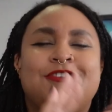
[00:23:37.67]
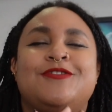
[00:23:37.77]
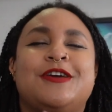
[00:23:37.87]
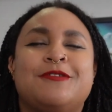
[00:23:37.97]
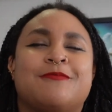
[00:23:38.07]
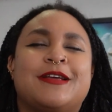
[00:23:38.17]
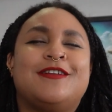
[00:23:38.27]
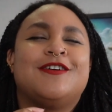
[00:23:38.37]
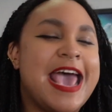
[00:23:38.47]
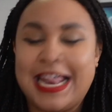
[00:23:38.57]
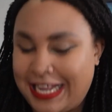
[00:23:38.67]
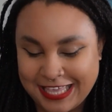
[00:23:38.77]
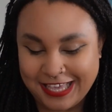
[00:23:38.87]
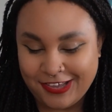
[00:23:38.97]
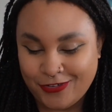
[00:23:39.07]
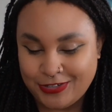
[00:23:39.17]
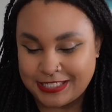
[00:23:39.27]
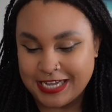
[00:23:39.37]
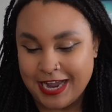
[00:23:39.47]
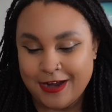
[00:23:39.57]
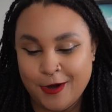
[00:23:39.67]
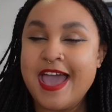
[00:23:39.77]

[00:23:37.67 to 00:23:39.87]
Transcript: You can read anything you desire.